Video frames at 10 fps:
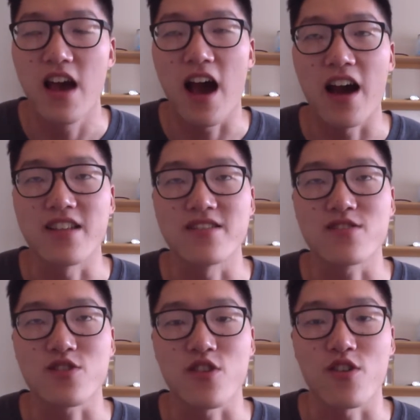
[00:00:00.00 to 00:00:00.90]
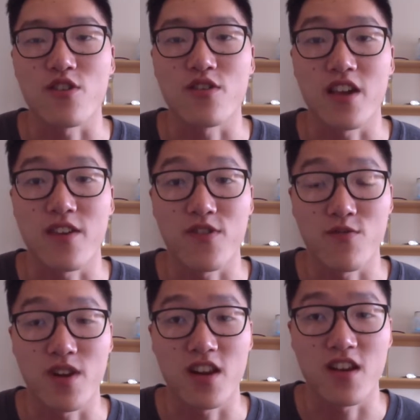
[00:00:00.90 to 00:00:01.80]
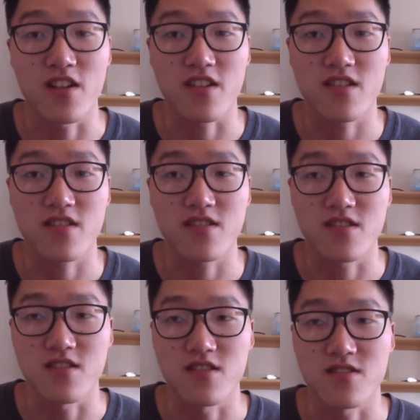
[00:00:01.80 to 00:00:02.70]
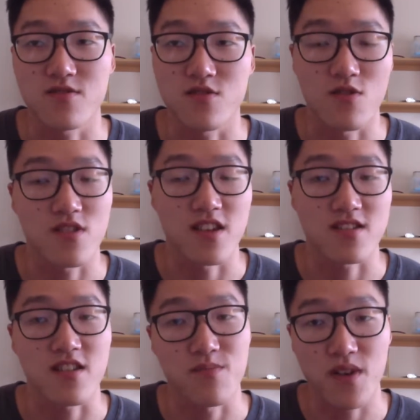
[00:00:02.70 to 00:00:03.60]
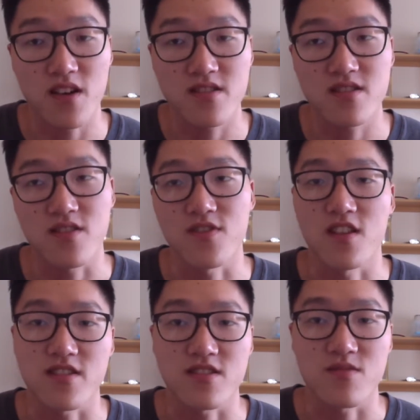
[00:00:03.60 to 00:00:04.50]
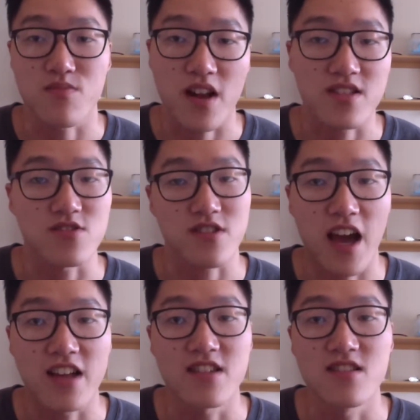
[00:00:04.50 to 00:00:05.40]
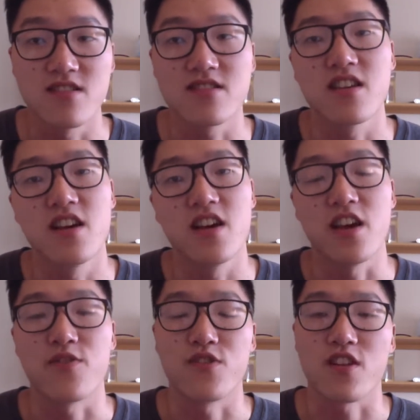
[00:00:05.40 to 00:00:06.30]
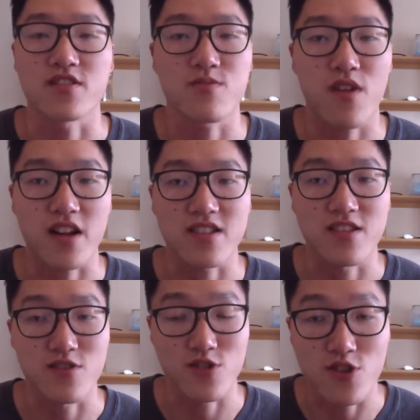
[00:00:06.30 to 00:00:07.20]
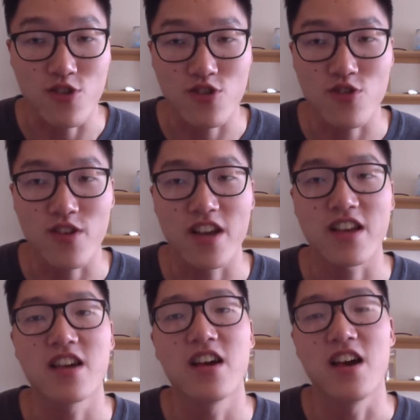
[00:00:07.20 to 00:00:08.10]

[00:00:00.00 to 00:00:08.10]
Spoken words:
And so if you really like to do things like bloods, if you like to practice your cannulas, if you like to practice your suturing,